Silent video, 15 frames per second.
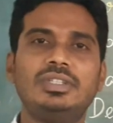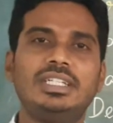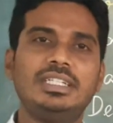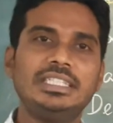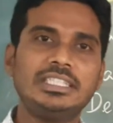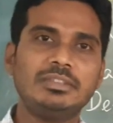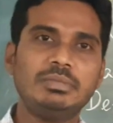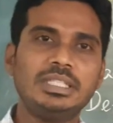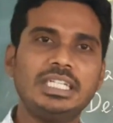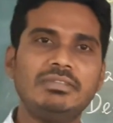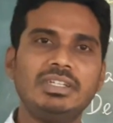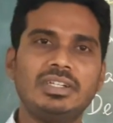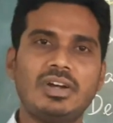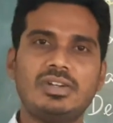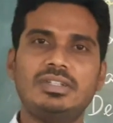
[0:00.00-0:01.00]
The teacher will be
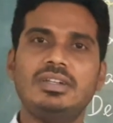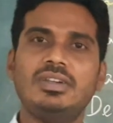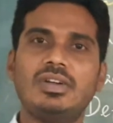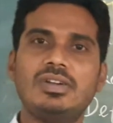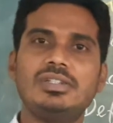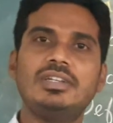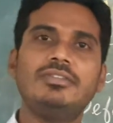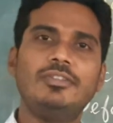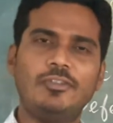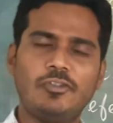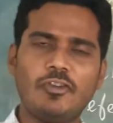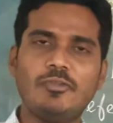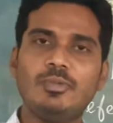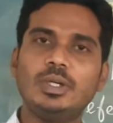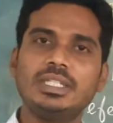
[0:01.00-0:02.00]
giving lots and lots of
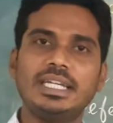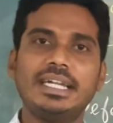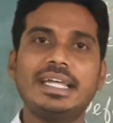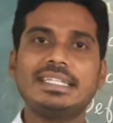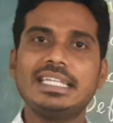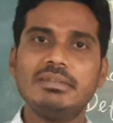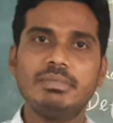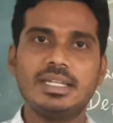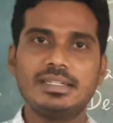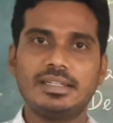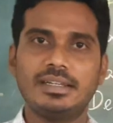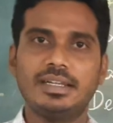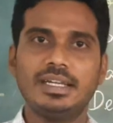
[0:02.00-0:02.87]
homework and assignments.